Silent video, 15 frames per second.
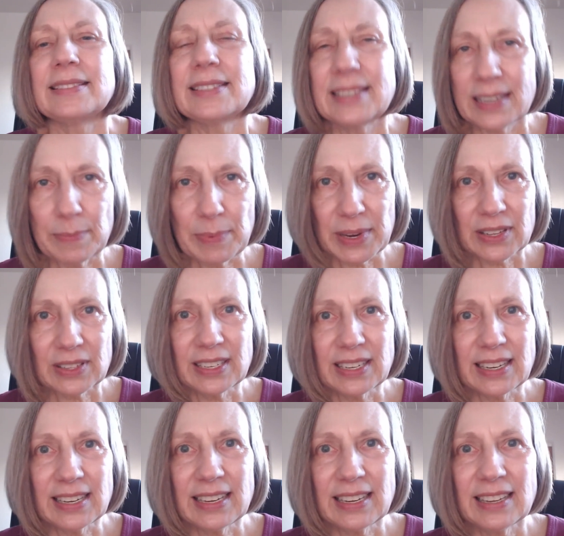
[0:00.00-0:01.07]

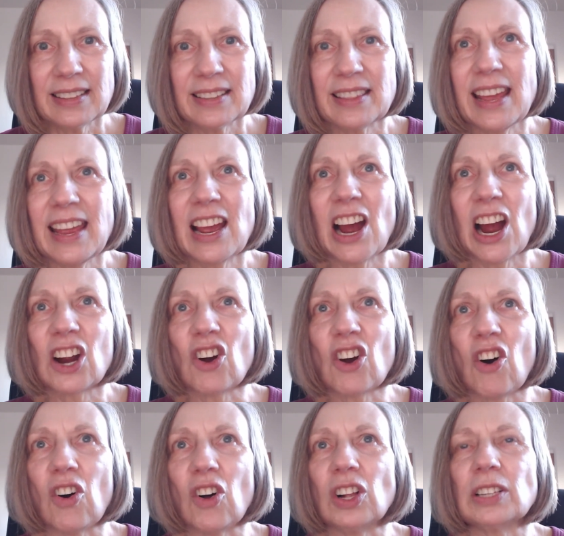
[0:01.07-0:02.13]
Typically, they are
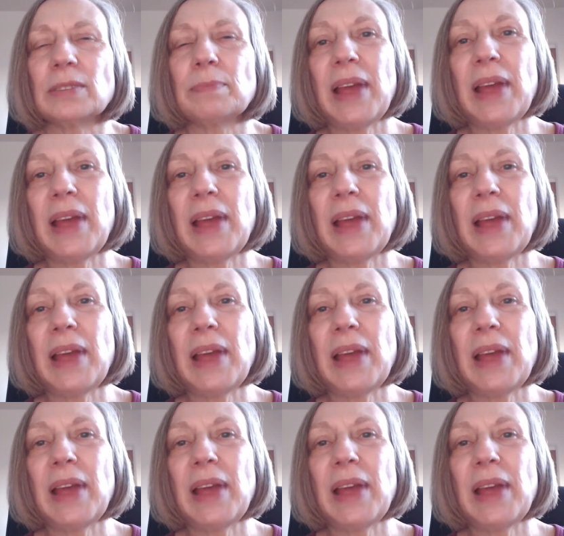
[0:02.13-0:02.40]
called